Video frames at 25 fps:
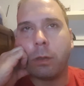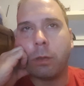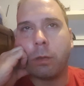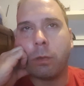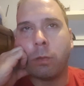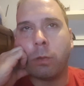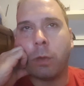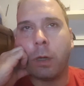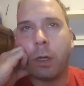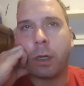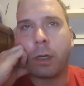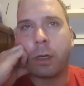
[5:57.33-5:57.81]

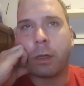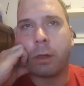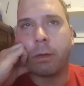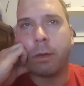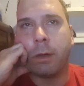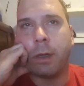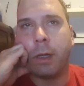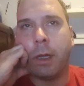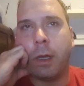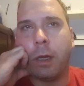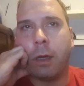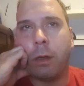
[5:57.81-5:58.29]
walking
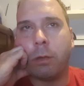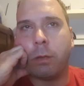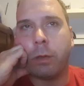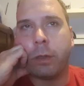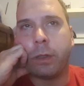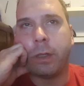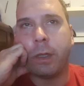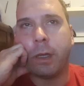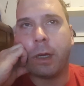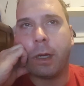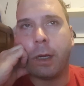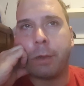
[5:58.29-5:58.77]
around with
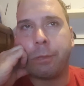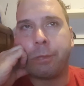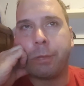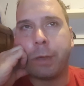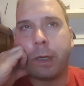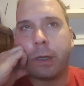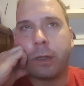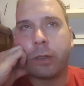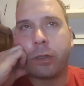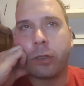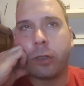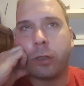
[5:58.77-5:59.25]
the eye
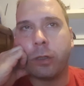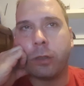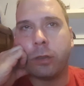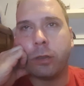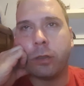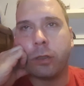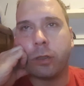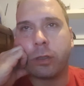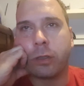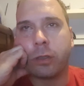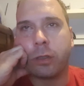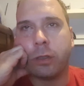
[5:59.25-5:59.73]
patch on,
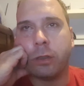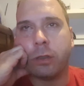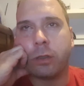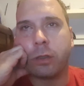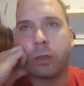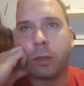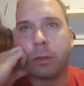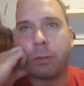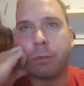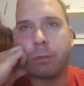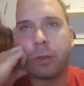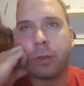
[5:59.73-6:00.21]
just in
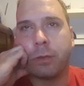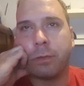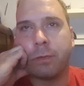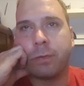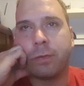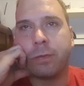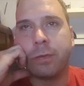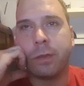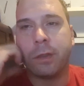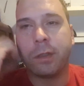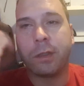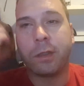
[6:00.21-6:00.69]
terms of
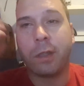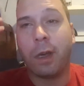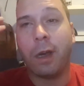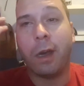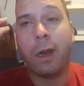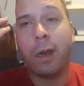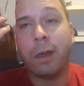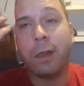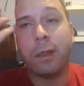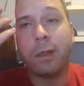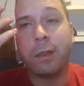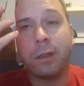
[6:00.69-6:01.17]
the
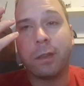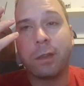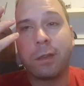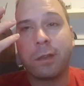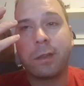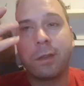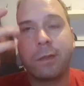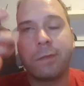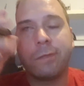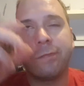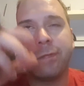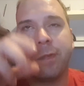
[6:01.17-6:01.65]

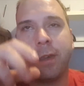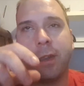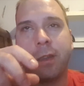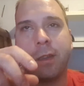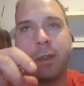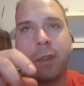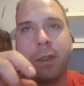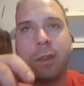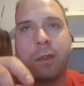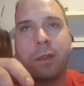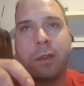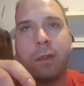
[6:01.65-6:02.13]
size
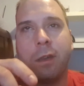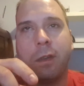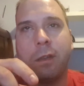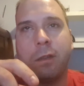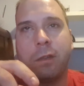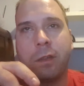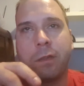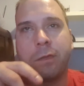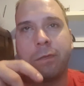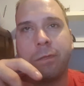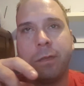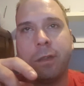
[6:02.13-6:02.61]
fuzzy, so I
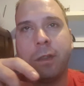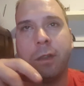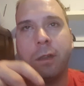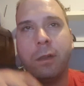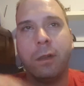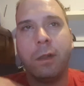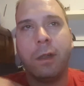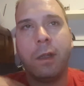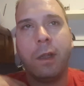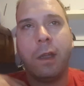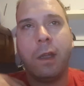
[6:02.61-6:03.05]
just feel